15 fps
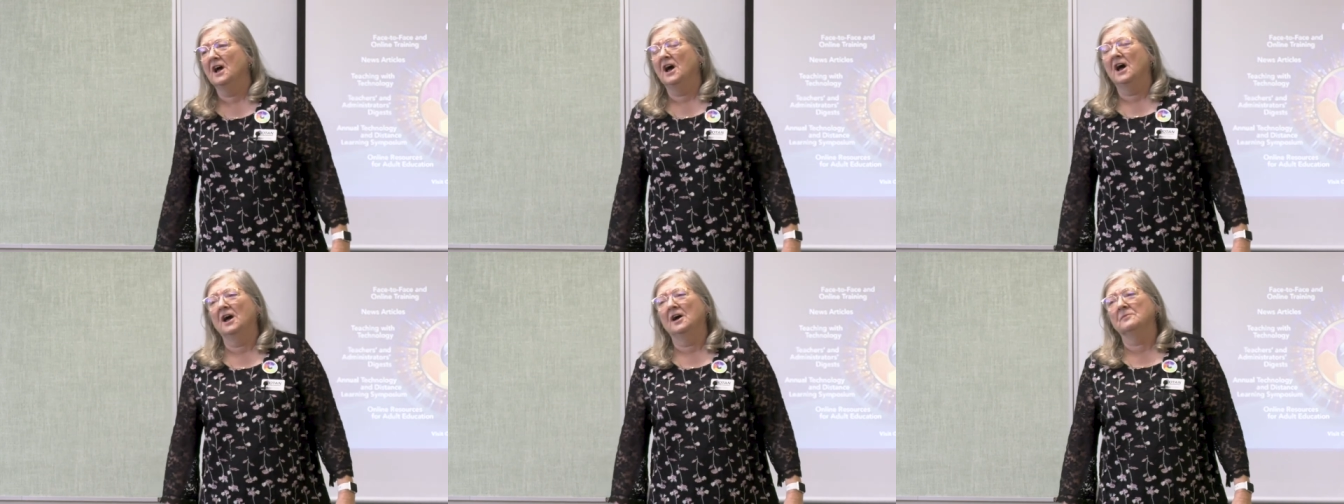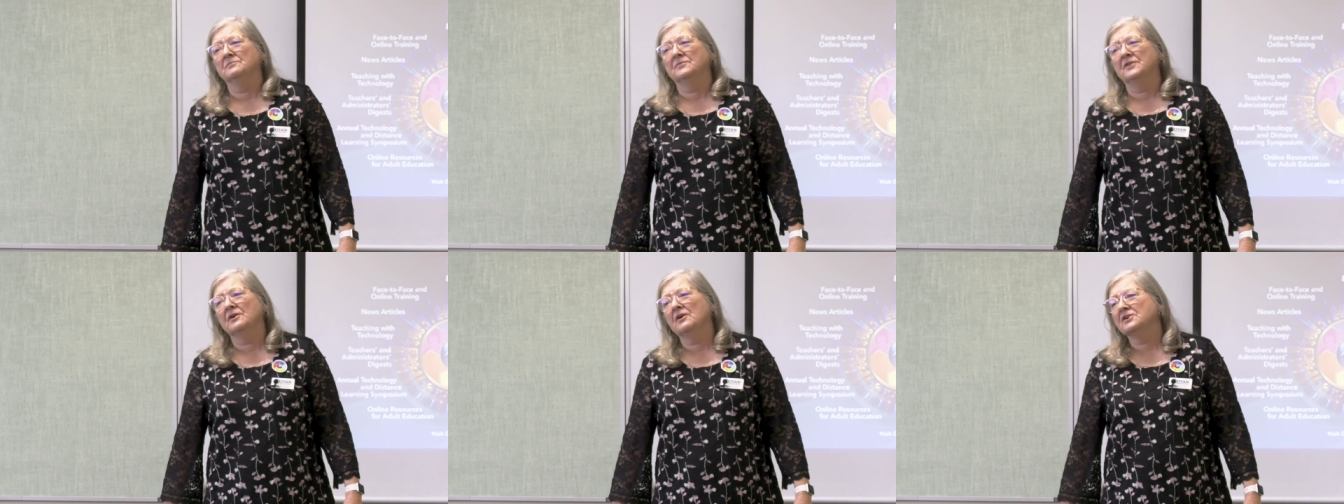
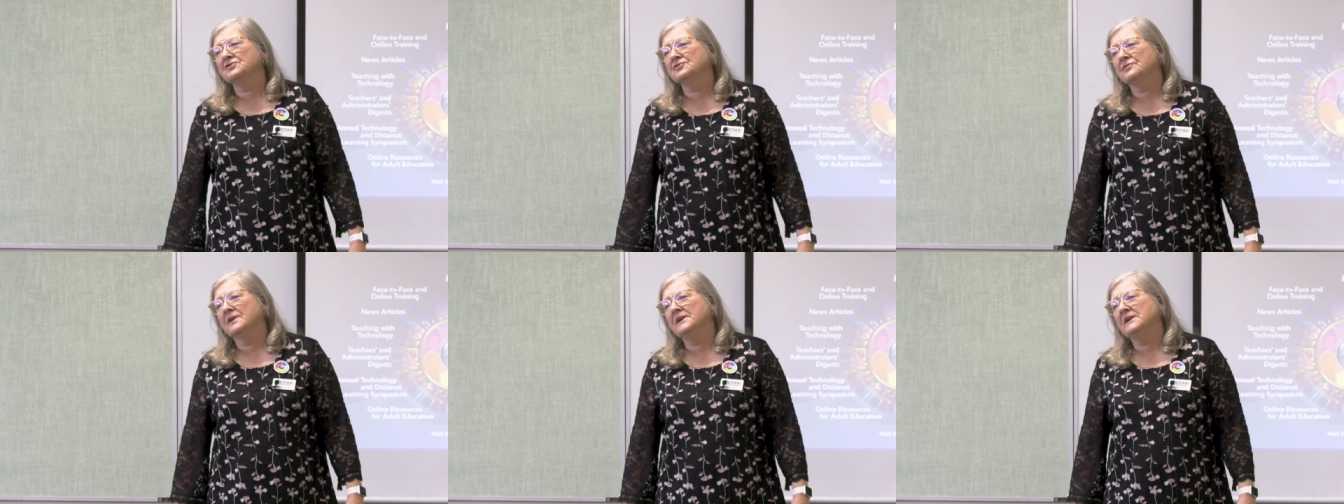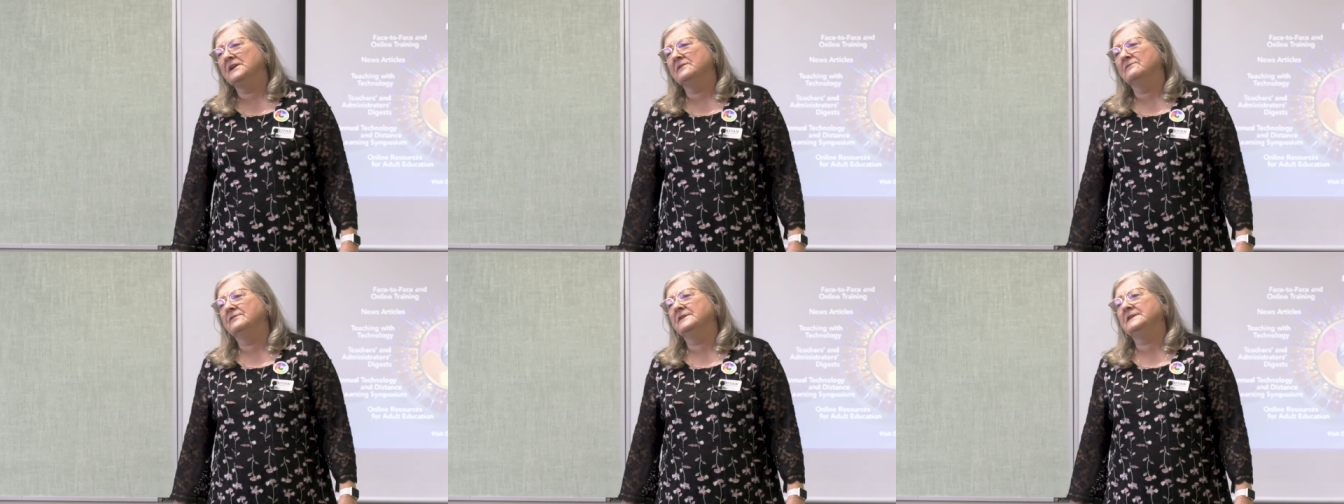Um, there are
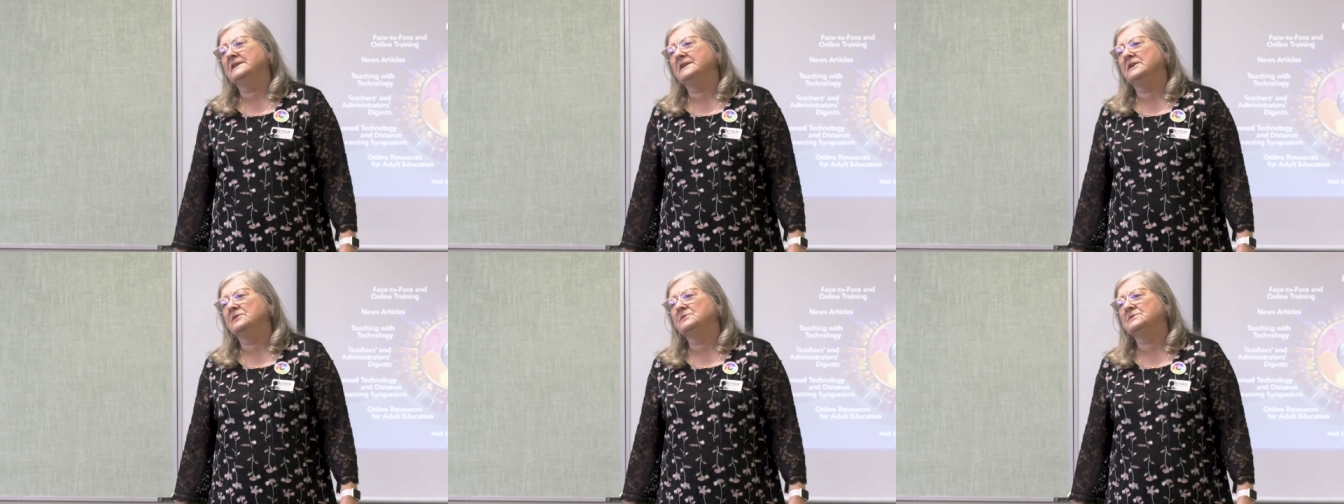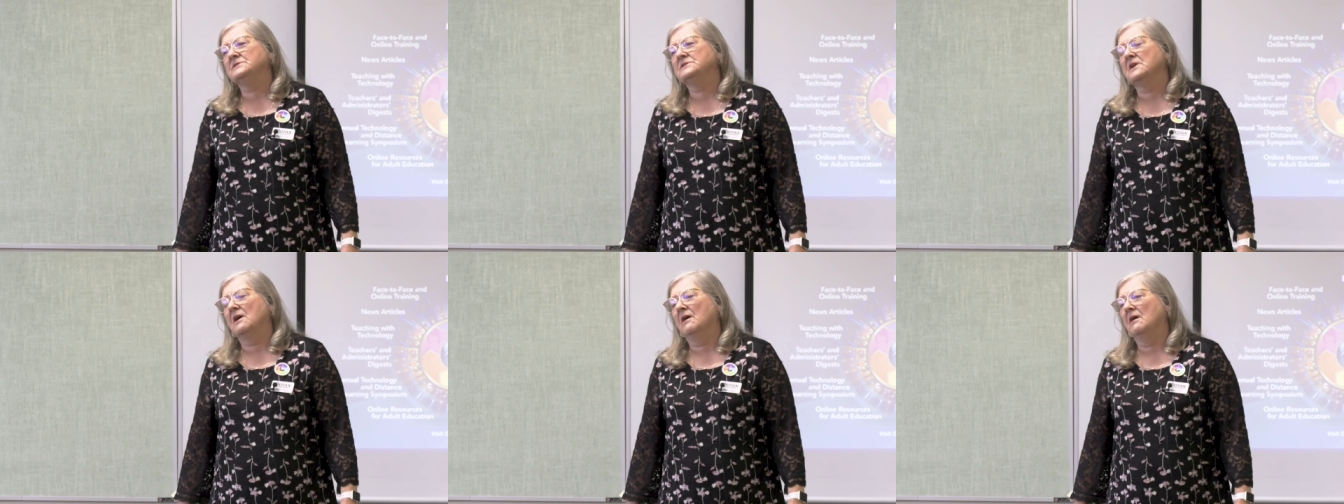training
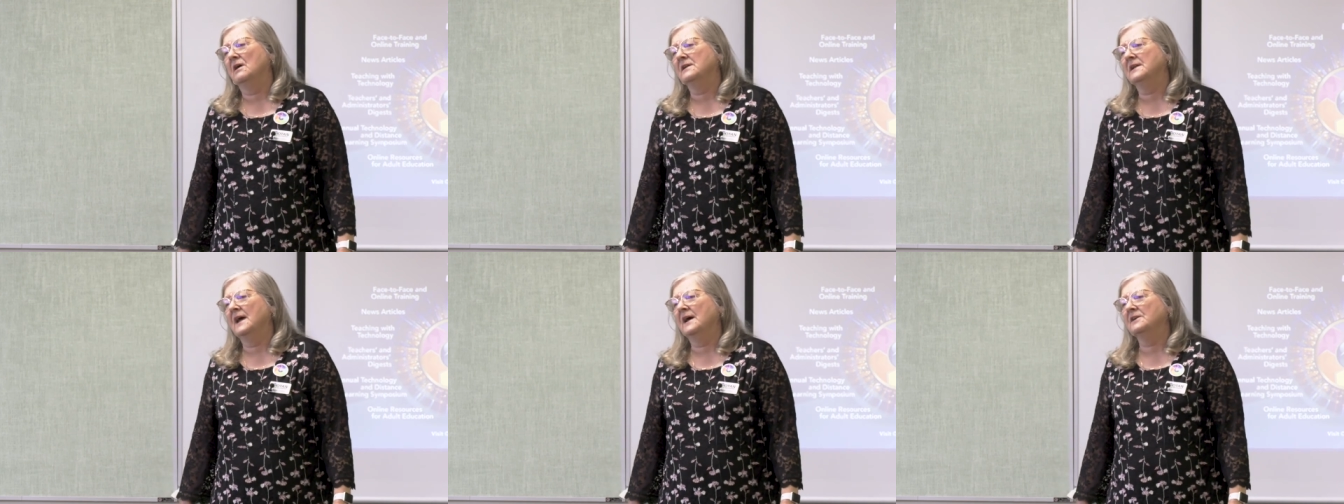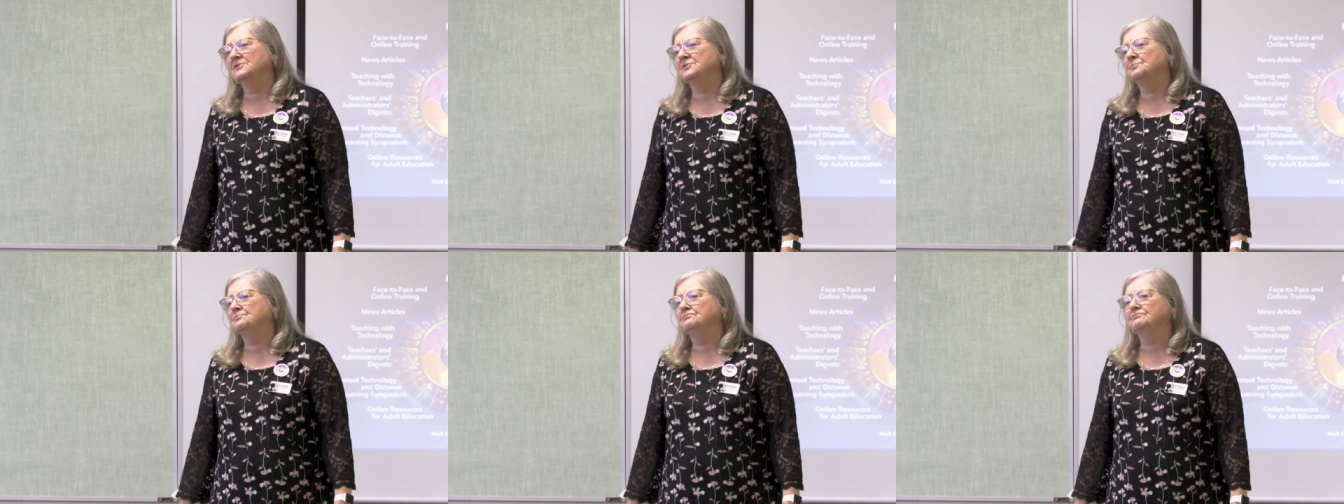videos on how
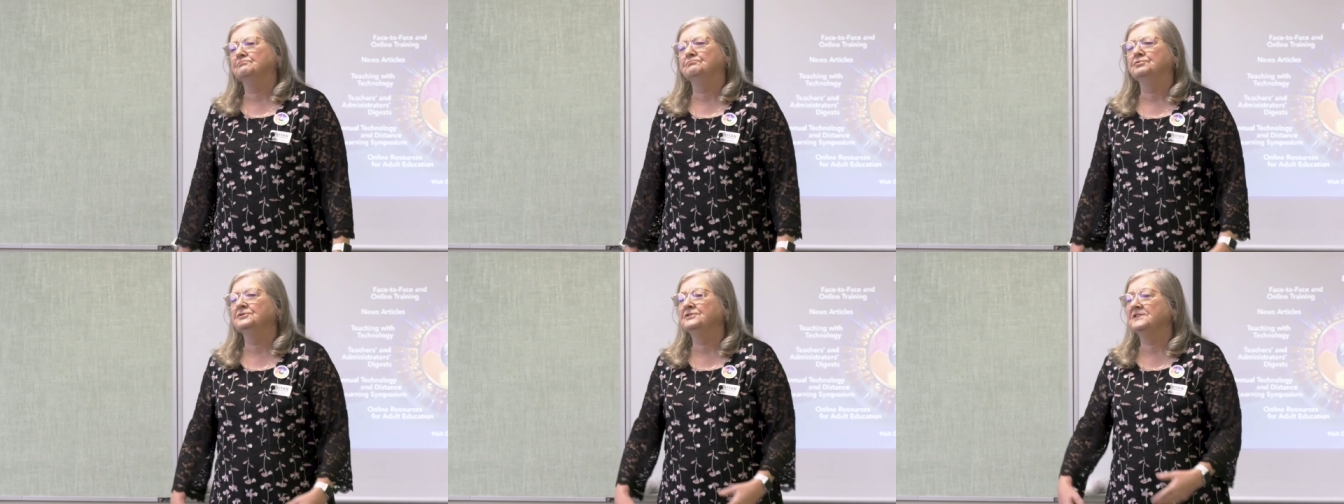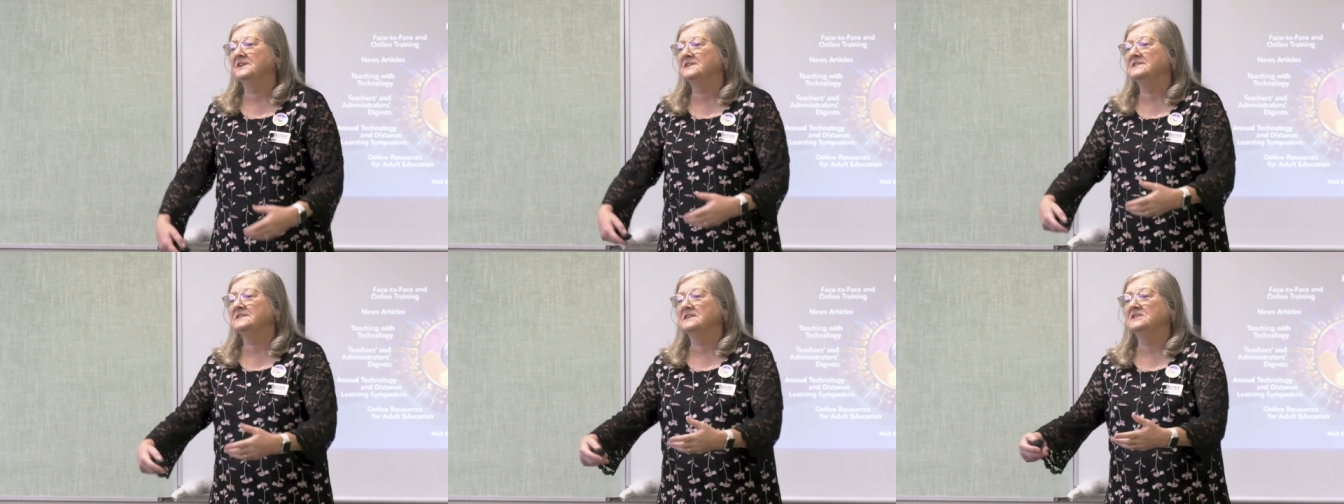to put
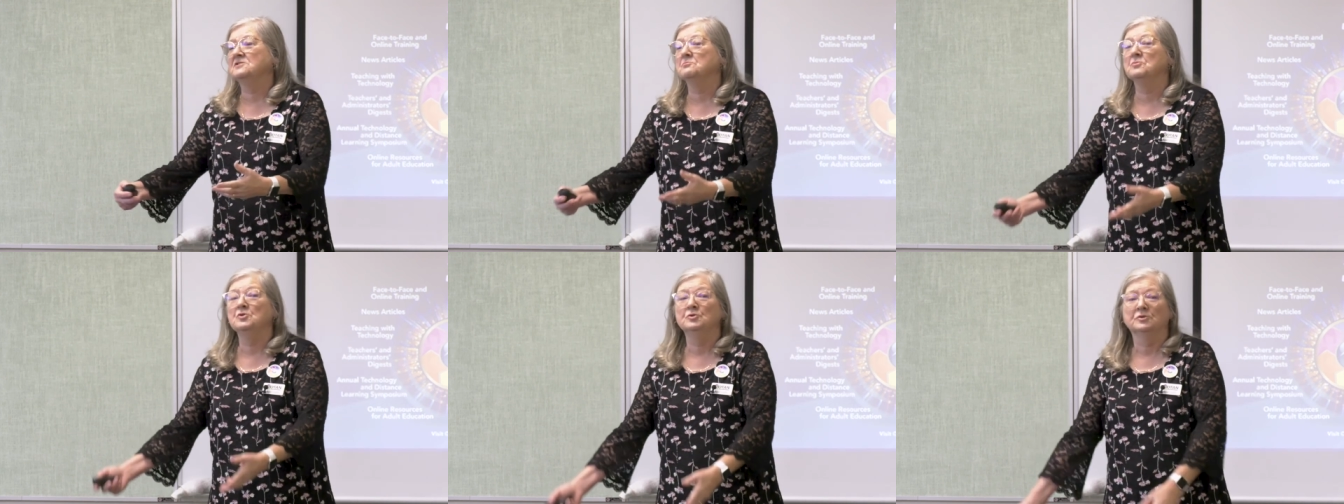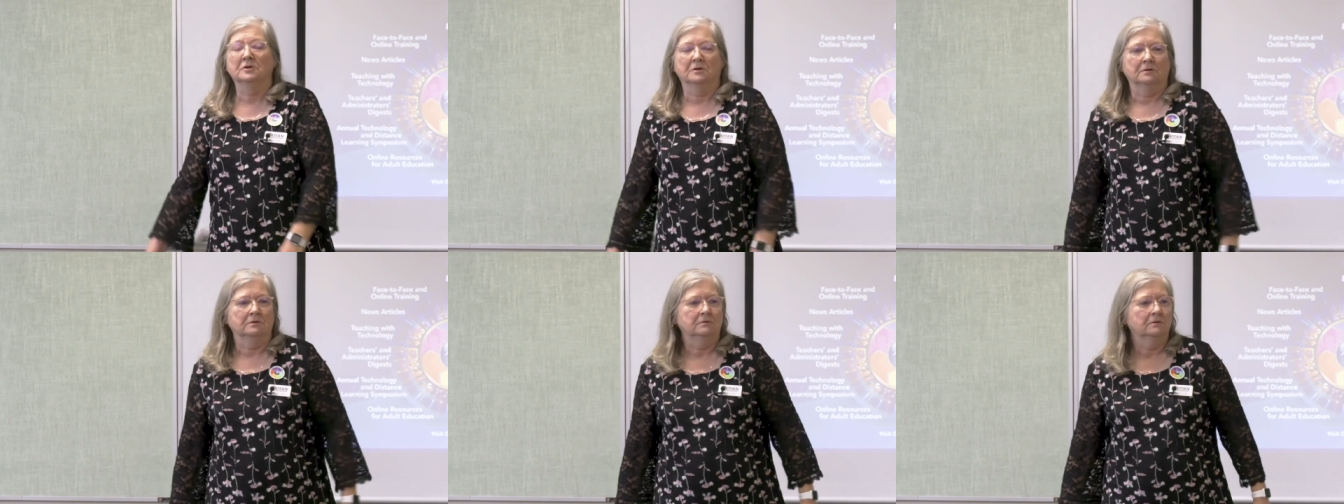things into
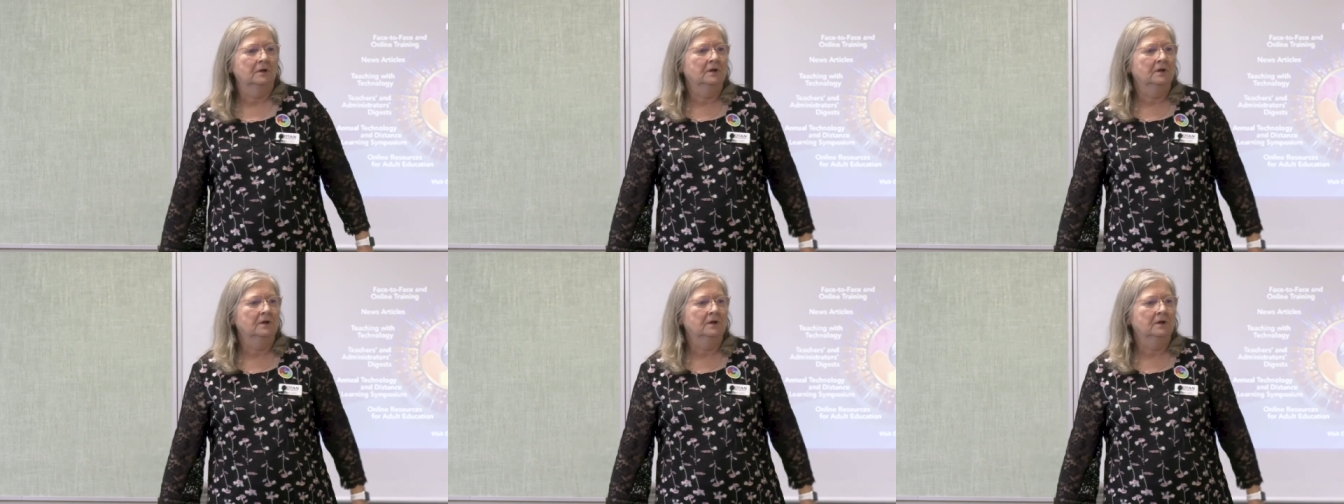Moodle,